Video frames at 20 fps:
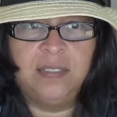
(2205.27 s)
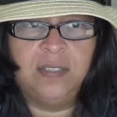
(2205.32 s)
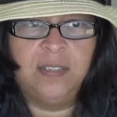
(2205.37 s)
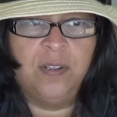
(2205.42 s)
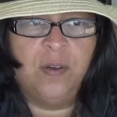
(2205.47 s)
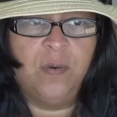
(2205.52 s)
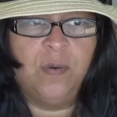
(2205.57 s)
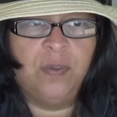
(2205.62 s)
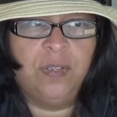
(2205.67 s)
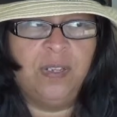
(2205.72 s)

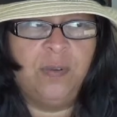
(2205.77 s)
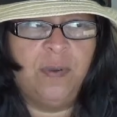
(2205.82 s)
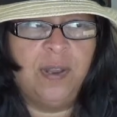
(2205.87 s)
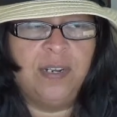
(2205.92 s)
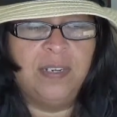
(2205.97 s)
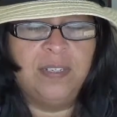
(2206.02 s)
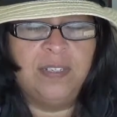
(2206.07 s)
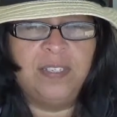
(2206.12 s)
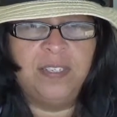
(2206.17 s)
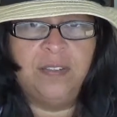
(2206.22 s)
And the only
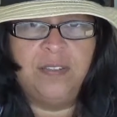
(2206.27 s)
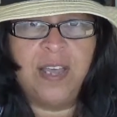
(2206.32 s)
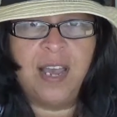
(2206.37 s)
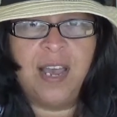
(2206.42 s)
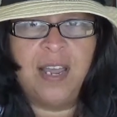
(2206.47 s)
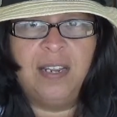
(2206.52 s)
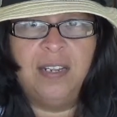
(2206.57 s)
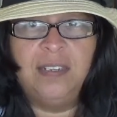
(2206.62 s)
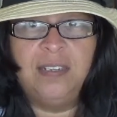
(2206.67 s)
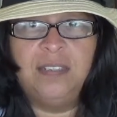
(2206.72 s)
way to do
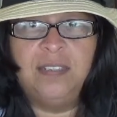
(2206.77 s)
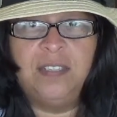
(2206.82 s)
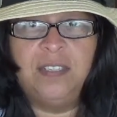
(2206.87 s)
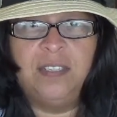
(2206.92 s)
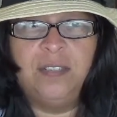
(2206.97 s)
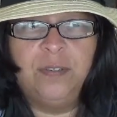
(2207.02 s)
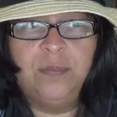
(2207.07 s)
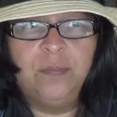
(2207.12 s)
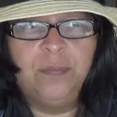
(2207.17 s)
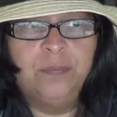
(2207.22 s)
that is
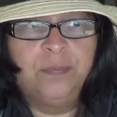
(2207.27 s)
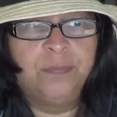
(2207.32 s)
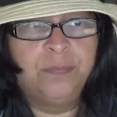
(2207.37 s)
to